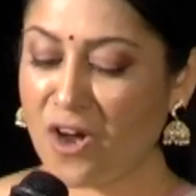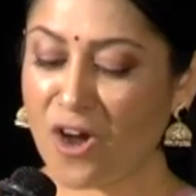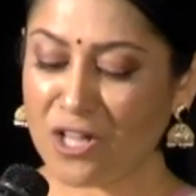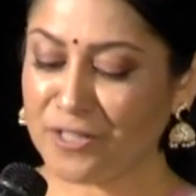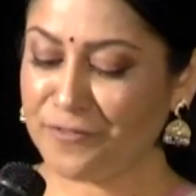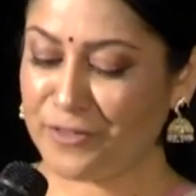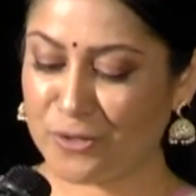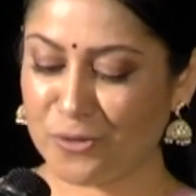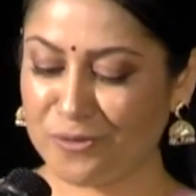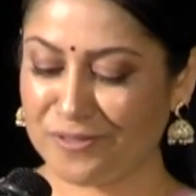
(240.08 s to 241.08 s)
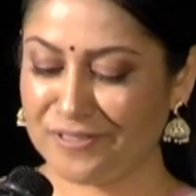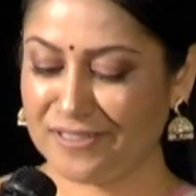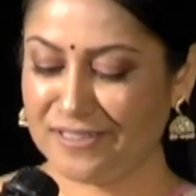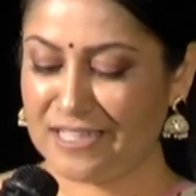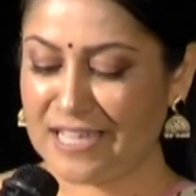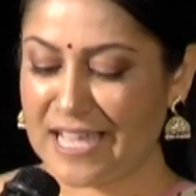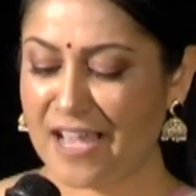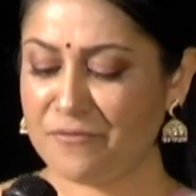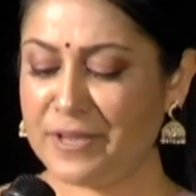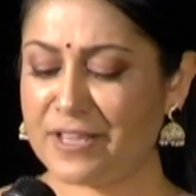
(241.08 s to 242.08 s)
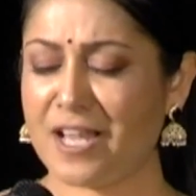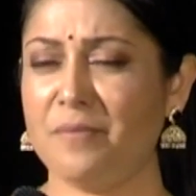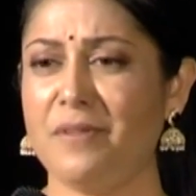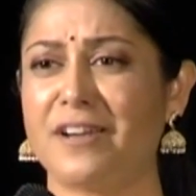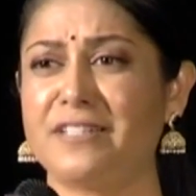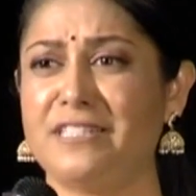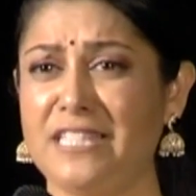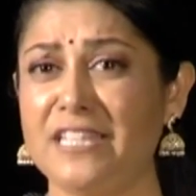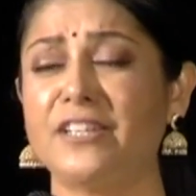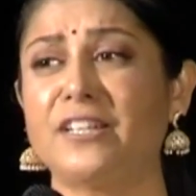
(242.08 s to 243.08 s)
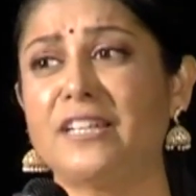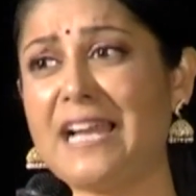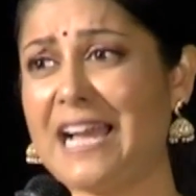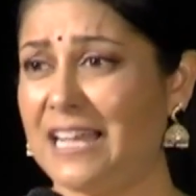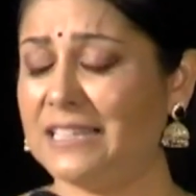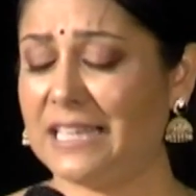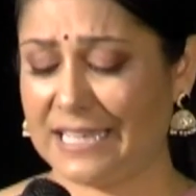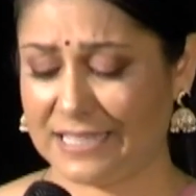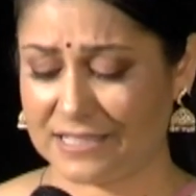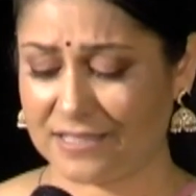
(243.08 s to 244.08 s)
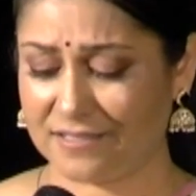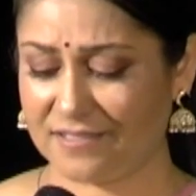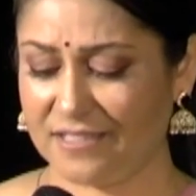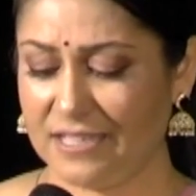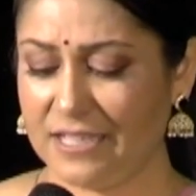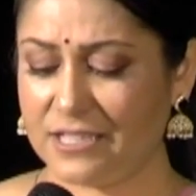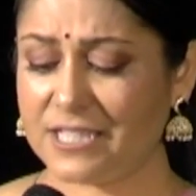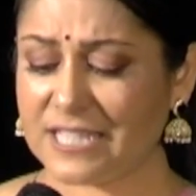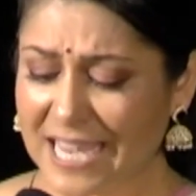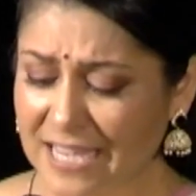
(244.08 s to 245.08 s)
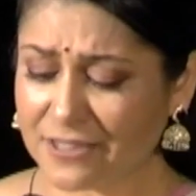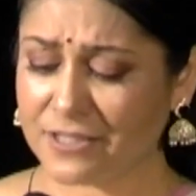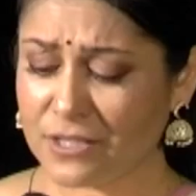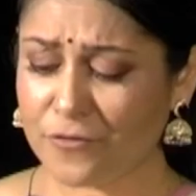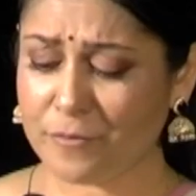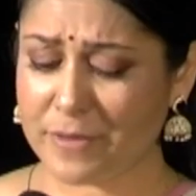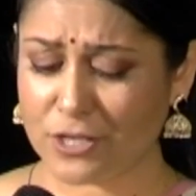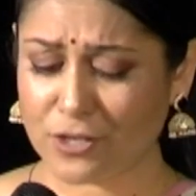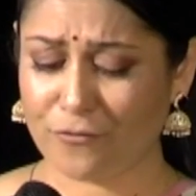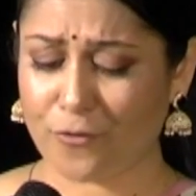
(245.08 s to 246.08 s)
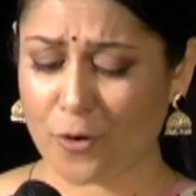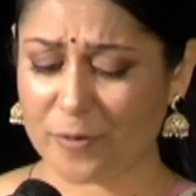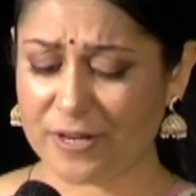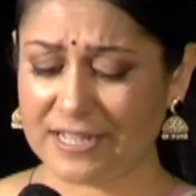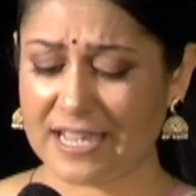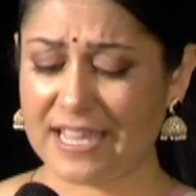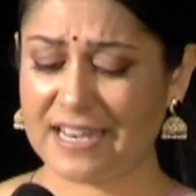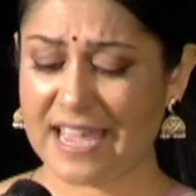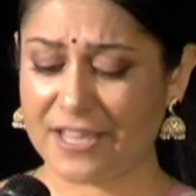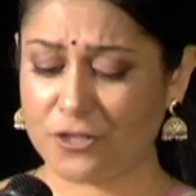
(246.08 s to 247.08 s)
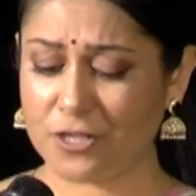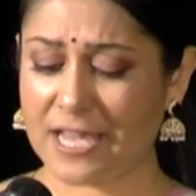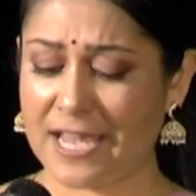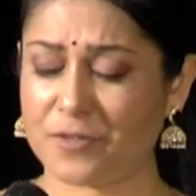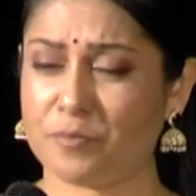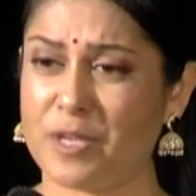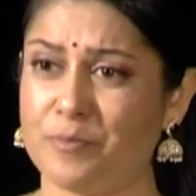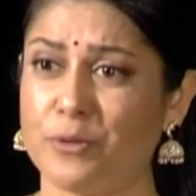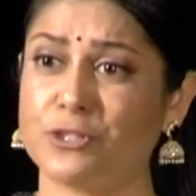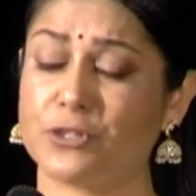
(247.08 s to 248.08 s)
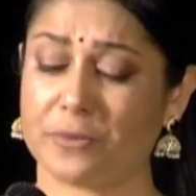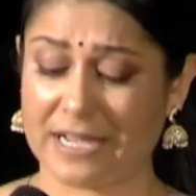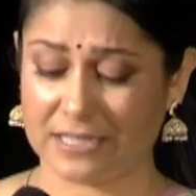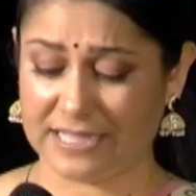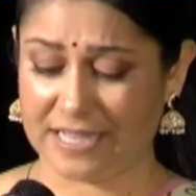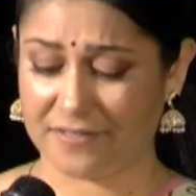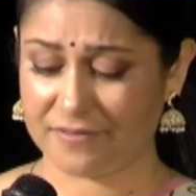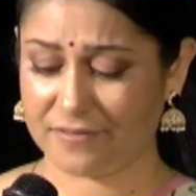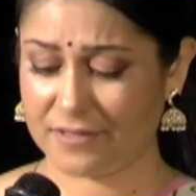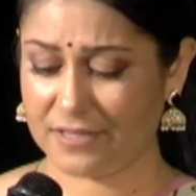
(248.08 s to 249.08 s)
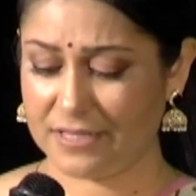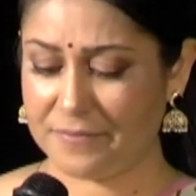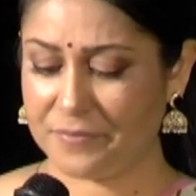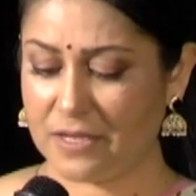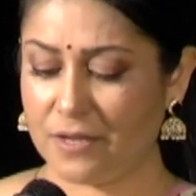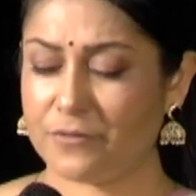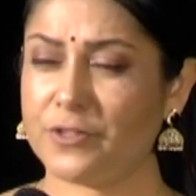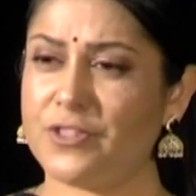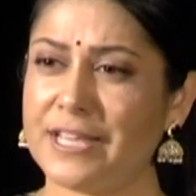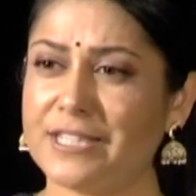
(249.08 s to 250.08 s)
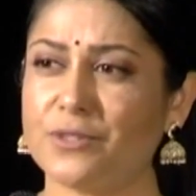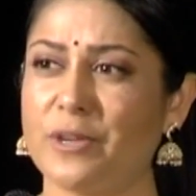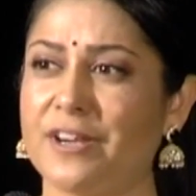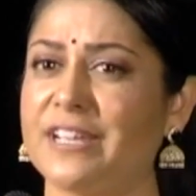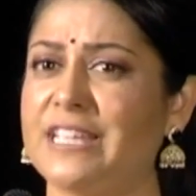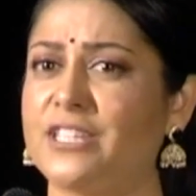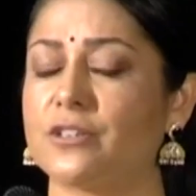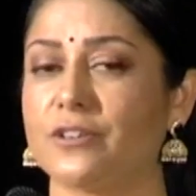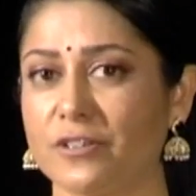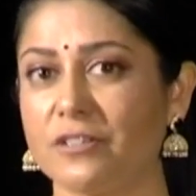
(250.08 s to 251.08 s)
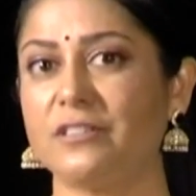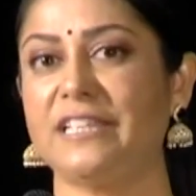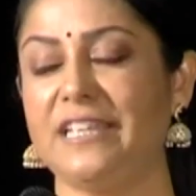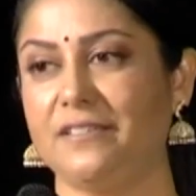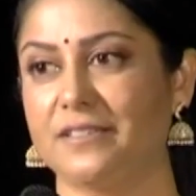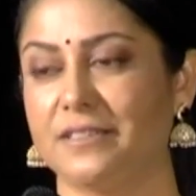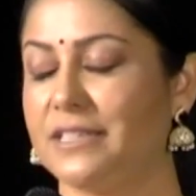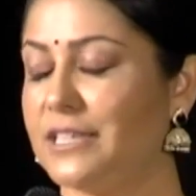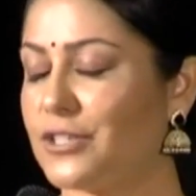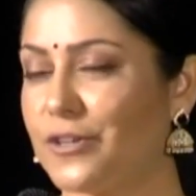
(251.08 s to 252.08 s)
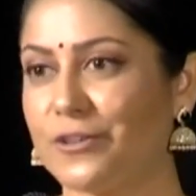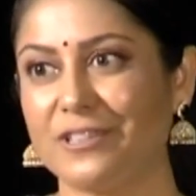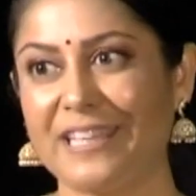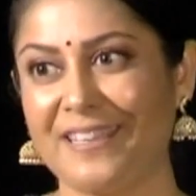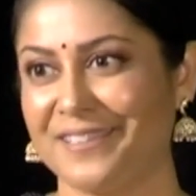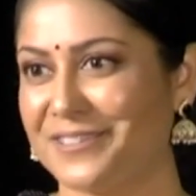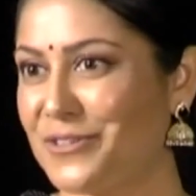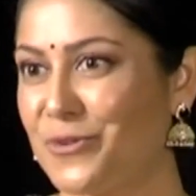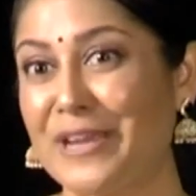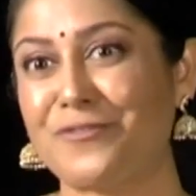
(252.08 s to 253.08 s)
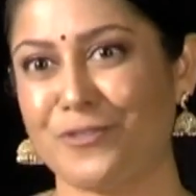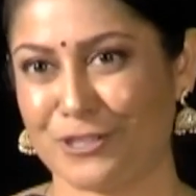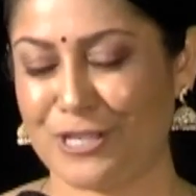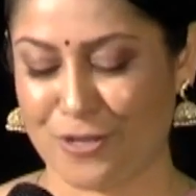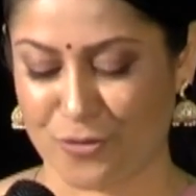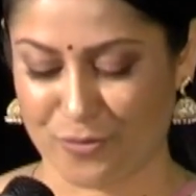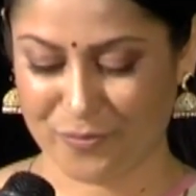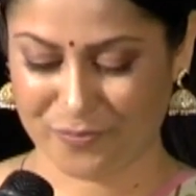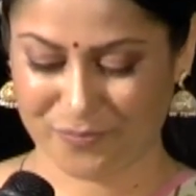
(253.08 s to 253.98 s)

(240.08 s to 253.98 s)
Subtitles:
all of you have become our dear allies to take this information forward and educate people directly. For this, we are eternally grateful to you.